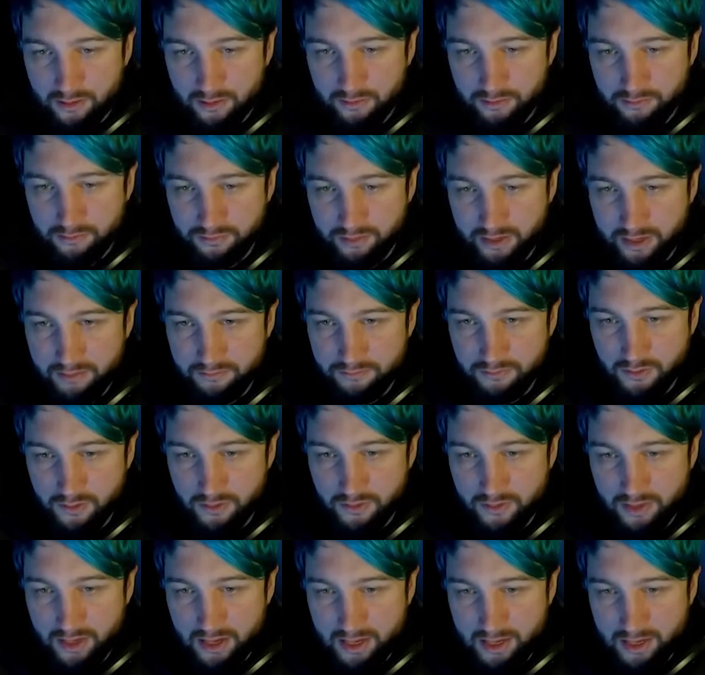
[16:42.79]

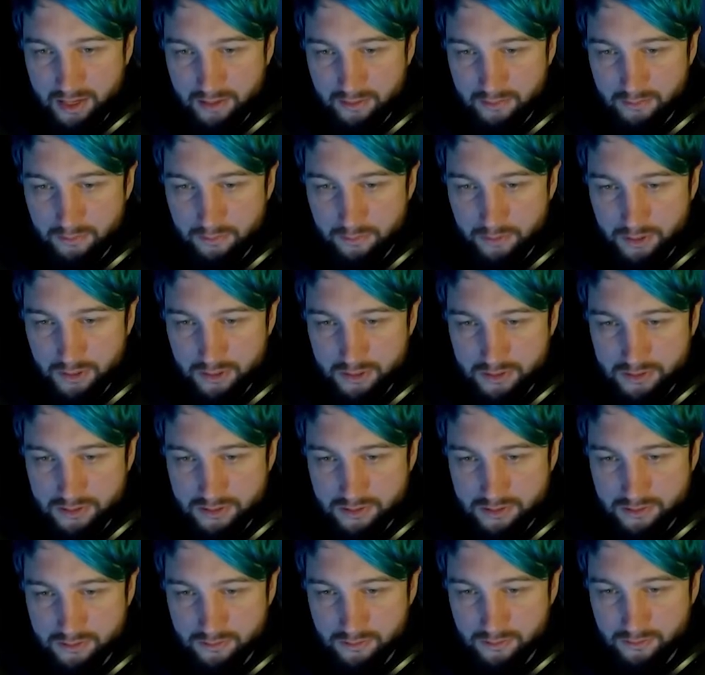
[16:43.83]
Flamethrower there
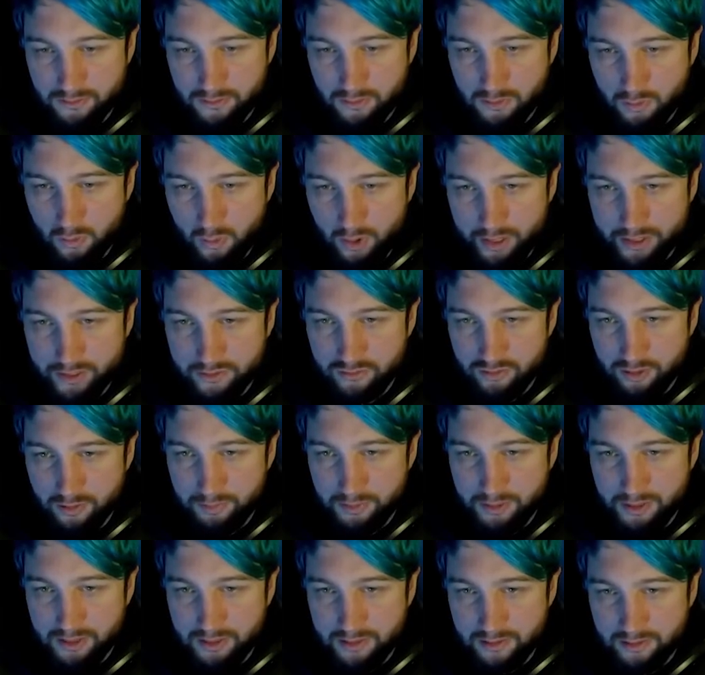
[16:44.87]
was quite
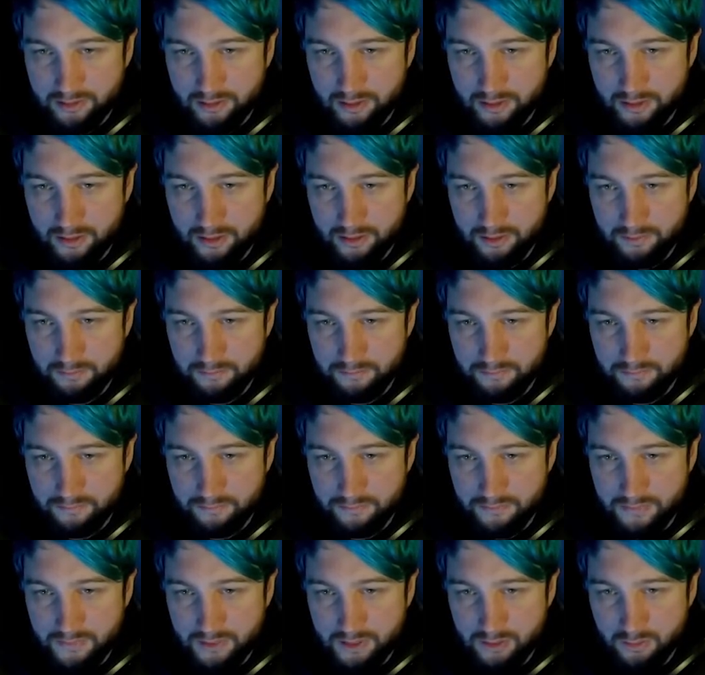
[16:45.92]
troubling.
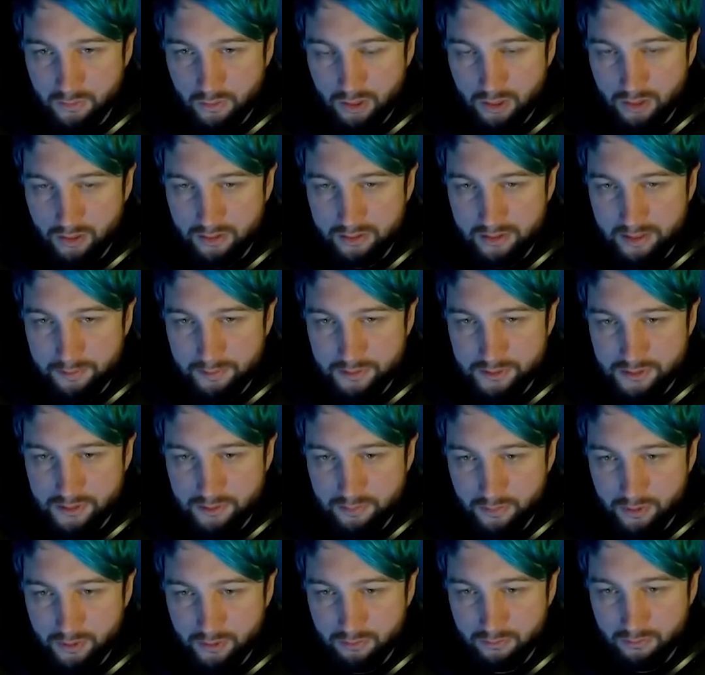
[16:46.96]
Did quite a lot of damage to
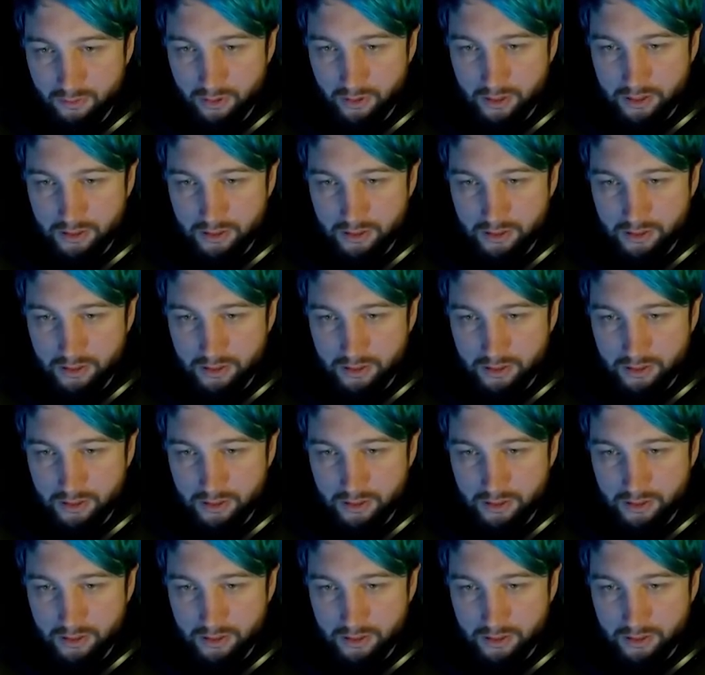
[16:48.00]
my rocket